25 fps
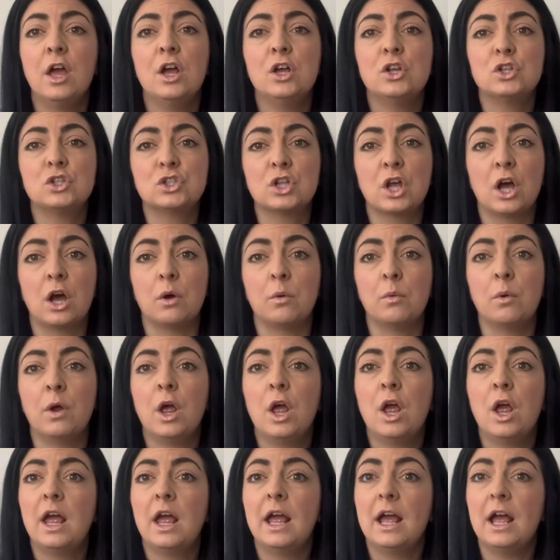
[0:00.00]
So,
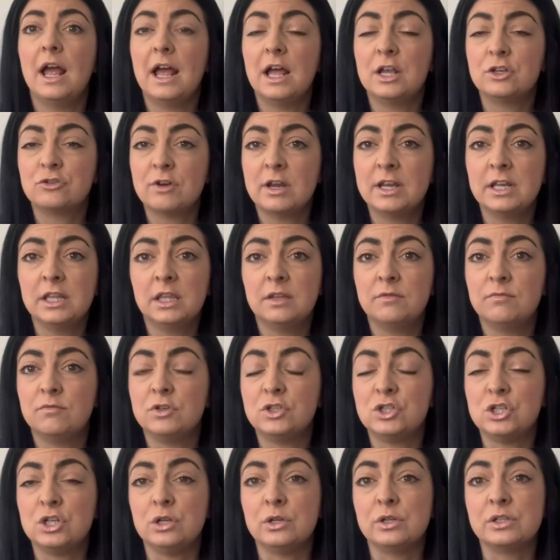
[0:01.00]
adrenaline
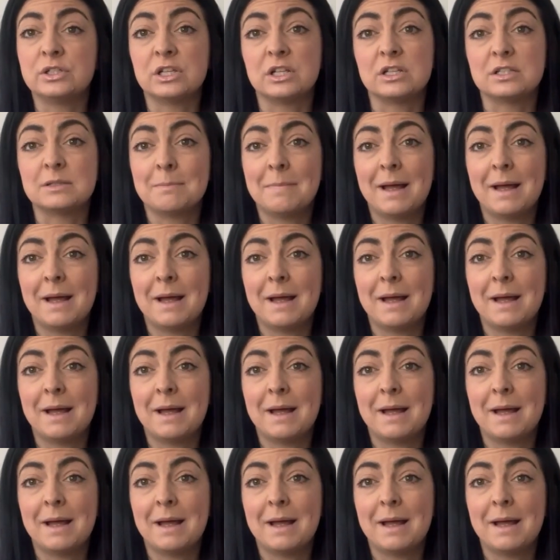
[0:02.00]
reducers